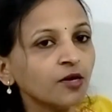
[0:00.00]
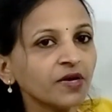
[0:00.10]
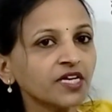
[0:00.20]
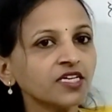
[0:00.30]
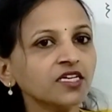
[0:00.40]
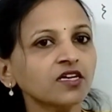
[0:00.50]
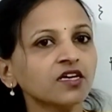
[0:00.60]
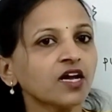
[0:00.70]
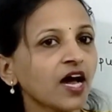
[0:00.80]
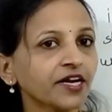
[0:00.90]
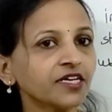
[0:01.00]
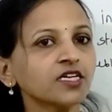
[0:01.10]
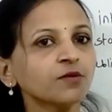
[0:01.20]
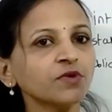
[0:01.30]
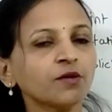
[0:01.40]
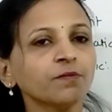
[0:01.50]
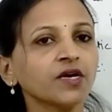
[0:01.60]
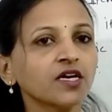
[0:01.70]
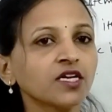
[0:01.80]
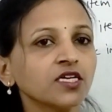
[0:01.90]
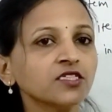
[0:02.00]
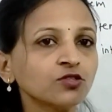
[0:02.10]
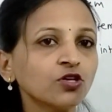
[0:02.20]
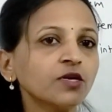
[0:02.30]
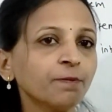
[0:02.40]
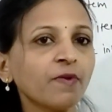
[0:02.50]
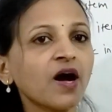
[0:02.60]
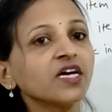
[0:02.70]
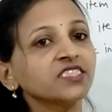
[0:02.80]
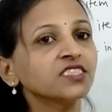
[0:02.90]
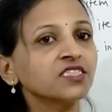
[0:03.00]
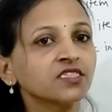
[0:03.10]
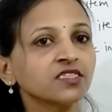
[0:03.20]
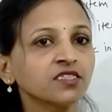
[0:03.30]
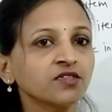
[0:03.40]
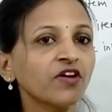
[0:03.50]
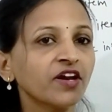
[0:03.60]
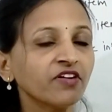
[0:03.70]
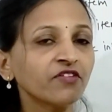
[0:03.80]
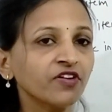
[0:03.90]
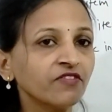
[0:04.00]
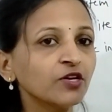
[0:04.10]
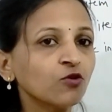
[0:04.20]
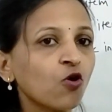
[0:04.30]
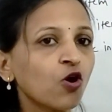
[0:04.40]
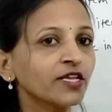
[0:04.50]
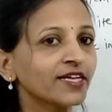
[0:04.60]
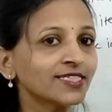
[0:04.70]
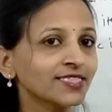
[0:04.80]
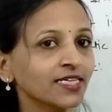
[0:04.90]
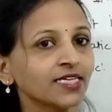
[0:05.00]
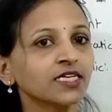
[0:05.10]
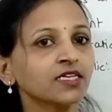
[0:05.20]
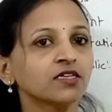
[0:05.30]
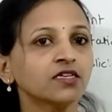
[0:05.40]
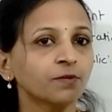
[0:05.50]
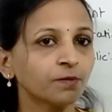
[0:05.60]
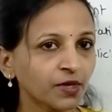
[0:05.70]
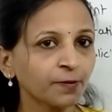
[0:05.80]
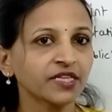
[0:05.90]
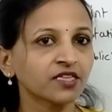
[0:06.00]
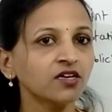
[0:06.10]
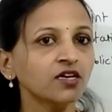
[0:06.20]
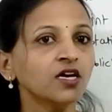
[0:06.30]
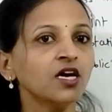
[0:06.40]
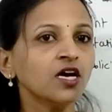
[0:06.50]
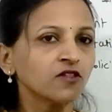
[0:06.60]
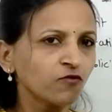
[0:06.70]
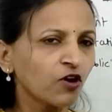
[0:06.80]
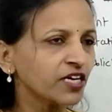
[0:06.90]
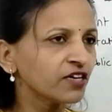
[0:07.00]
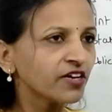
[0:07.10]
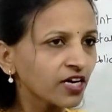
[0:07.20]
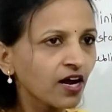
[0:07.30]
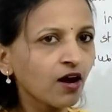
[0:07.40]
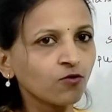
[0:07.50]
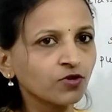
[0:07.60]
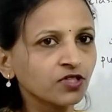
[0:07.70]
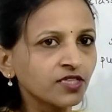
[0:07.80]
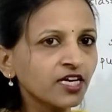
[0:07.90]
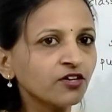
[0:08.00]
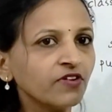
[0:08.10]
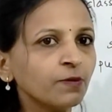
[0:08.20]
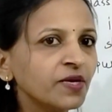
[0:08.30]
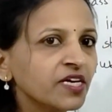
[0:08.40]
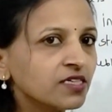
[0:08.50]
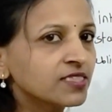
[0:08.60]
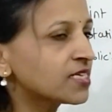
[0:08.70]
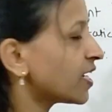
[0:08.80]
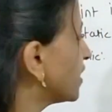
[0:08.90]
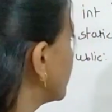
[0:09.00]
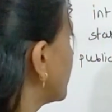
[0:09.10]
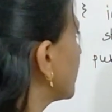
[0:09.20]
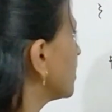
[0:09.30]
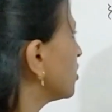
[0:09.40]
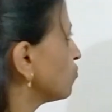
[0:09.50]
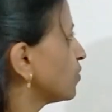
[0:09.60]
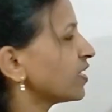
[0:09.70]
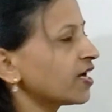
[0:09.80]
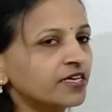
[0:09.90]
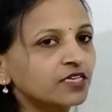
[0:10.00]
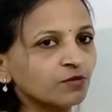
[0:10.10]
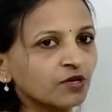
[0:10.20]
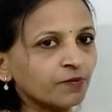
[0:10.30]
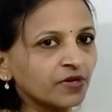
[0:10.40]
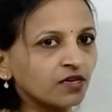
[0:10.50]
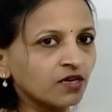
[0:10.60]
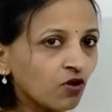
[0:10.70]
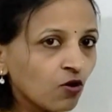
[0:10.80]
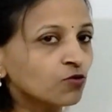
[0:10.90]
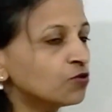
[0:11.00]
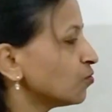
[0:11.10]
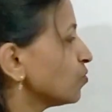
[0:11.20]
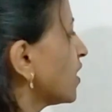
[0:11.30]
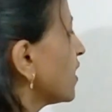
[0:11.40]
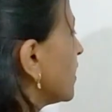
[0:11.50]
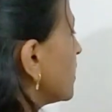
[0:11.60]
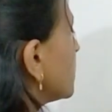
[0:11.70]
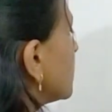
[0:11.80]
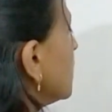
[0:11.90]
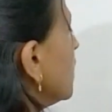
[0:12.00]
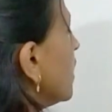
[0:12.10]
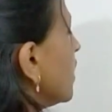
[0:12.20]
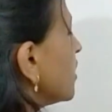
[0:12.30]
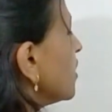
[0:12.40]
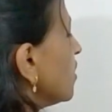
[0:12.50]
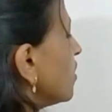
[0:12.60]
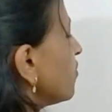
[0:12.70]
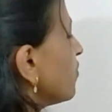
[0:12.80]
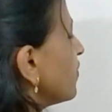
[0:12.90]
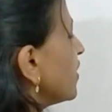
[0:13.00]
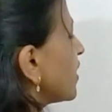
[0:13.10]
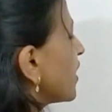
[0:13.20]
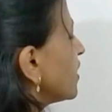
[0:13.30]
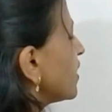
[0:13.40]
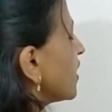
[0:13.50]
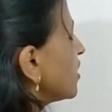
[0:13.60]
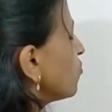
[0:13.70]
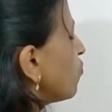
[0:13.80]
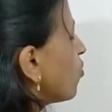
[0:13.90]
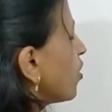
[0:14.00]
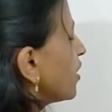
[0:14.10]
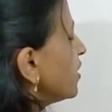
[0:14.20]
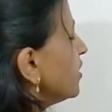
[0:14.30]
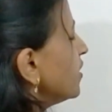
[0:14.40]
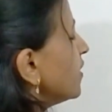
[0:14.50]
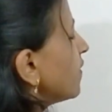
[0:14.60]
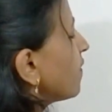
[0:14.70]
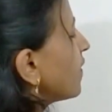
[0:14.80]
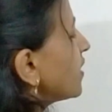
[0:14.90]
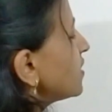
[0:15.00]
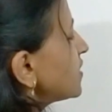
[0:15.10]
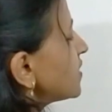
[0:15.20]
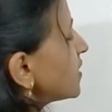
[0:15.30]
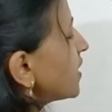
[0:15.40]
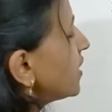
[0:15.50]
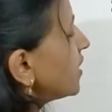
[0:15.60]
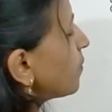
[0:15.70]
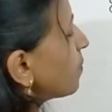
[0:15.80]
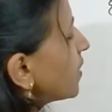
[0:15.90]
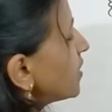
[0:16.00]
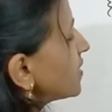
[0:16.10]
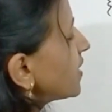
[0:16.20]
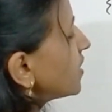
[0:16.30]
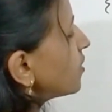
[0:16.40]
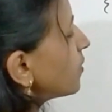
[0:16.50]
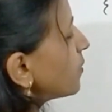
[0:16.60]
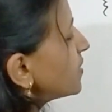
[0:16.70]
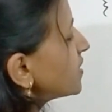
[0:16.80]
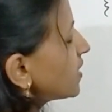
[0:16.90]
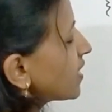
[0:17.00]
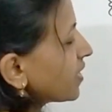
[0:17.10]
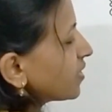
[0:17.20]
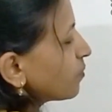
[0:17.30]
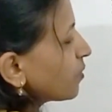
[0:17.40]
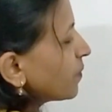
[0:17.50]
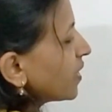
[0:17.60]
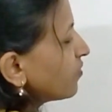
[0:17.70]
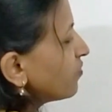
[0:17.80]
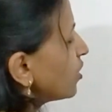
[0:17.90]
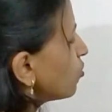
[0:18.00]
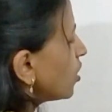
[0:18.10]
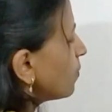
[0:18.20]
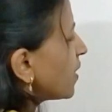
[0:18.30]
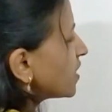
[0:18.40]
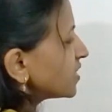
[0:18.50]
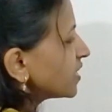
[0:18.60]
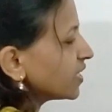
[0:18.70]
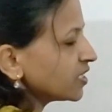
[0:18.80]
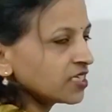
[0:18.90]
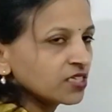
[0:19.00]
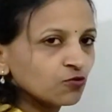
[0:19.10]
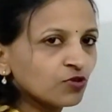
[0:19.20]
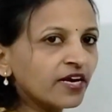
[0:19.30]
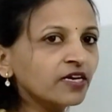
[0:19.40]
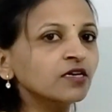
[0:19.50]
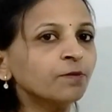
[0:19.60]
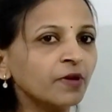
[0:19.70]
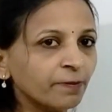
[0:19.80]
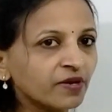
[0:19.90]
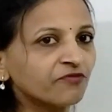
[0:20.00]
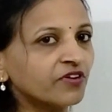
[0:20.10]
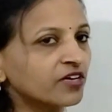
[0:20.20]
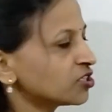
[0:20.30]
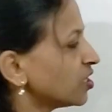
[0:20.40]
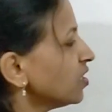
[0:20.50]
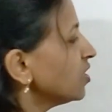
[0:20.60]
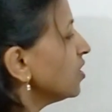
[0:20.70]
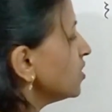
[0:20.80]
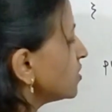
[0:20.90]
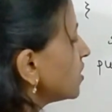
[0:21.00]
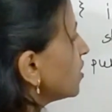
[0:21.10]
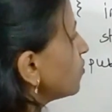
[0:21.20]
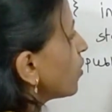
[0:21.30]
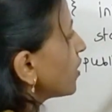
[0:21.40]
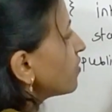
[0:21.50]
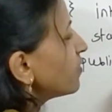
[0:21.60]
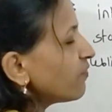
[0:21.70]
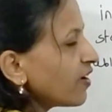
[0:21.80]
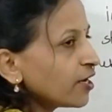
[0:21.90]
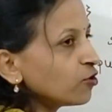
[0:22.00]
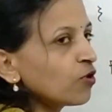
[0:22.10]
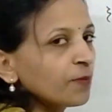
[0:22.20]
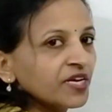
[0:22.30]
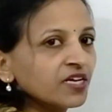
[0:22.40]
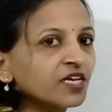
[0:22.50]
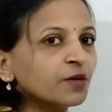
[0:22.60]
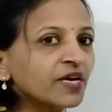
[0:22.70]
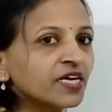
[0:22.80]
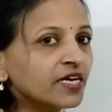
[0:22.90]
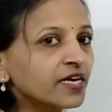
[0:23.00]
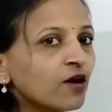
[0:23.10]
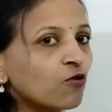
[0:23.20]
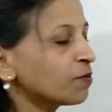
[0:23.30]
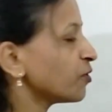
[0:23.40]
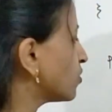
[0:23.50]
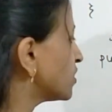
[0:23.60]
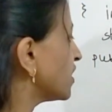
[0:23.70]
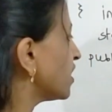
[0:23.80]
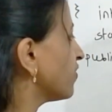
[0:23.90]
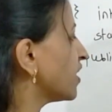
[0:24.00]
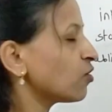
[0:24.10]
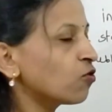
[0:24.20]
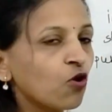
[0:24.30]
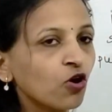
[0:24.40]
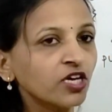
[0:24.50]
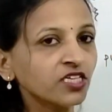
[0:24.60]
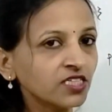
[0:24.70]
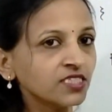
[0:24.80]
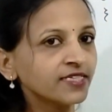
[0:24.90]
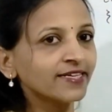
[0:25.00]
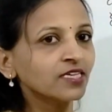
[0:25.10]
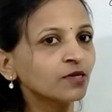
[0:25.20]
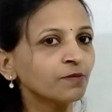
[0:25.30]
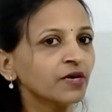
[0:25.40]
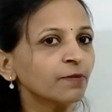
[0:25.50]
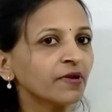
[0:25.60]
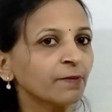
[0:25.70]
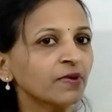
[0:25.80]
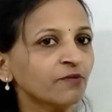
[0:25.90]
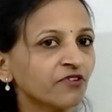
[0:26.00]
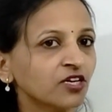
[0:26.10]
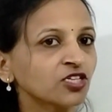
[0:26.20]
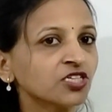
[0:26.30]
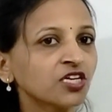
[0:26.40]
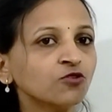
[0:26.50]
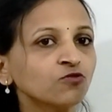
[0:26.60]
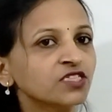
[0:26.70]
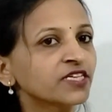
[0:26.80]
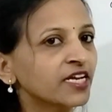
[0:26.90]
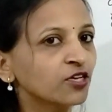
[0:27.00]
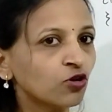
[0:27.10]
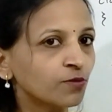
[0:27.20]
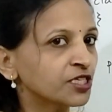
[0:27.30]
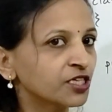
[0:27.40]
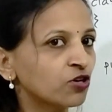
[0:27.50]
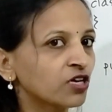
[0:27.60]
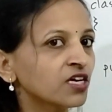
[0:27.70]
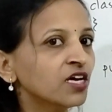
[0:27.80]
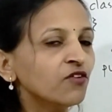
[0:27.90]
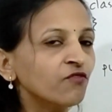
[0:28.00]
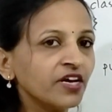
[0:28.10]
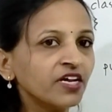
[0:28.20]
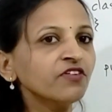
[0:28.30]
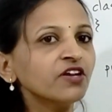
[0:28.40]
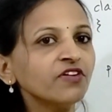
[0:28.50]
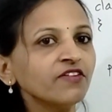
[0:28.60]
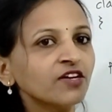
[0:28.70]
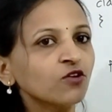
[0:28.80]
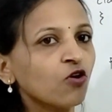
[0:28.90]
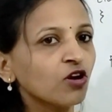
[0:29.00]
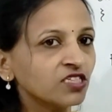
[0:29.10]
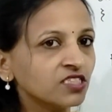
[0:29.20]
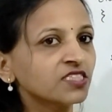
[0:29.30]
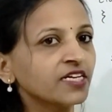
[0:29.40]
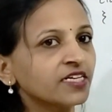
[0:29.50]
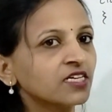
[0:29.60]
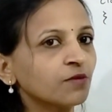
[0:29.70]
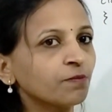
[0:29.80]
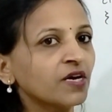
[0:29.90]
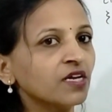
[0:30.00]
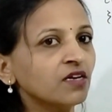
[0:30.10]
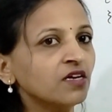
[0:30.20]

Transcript: but here item number is not passed. Whenever we will call that set number method, whatever count that will be assigned directly to that item number. Now how to do that? Let us see. Here we will write like void then set number means set item number, and we are not passing anything to that member function. See, whatever value of incremented count, because here we are calling this set number member function using any object dot. Whenever we will call this set number,